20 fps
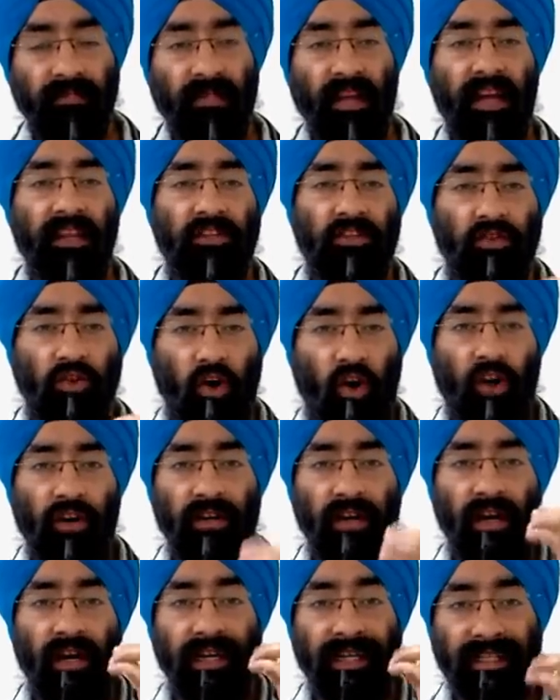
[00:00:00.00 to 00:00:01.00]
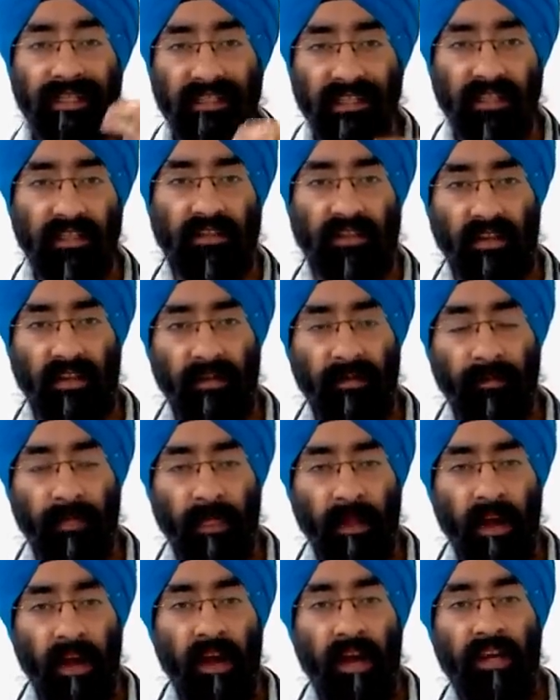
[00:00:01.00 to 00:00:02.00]
It's not a disease.
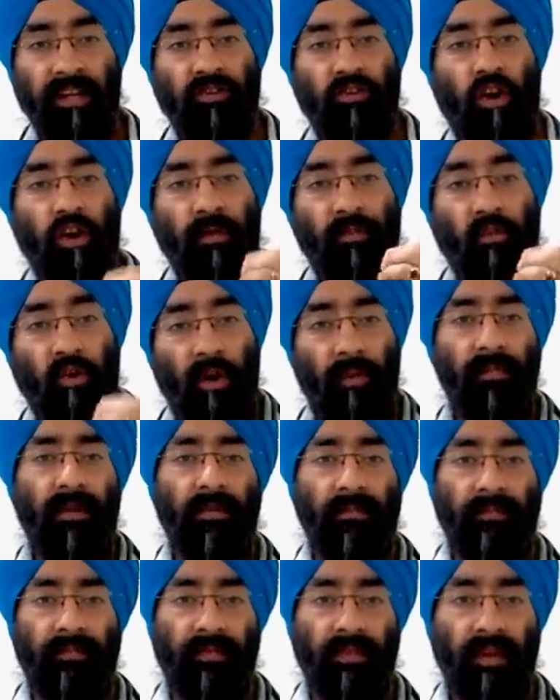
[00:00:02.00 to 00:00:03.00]
It's not a problem.